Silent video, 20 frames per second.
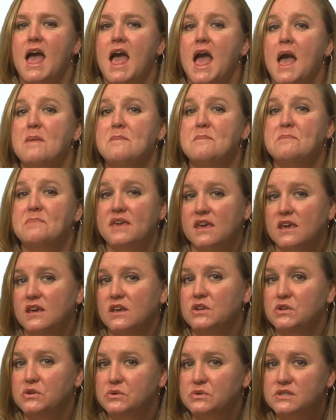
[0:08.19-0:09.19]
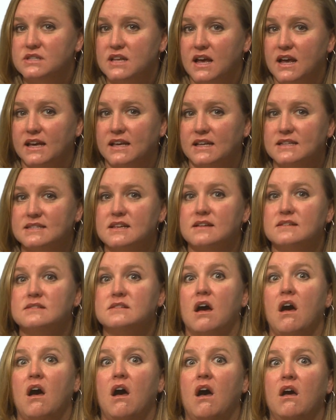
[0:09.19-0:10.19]
And being a new science,
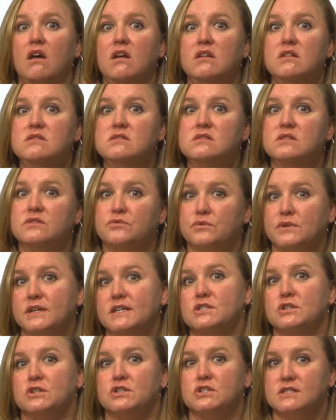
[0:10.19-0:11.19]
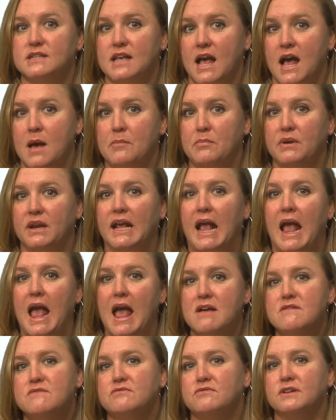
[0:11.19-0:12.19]
tons of research is happening
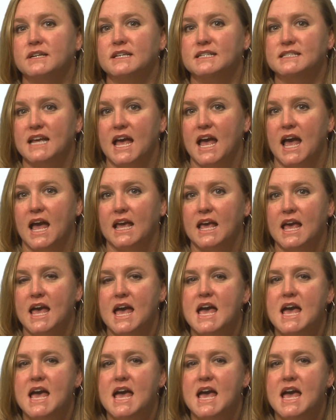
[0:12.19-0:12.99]
every day.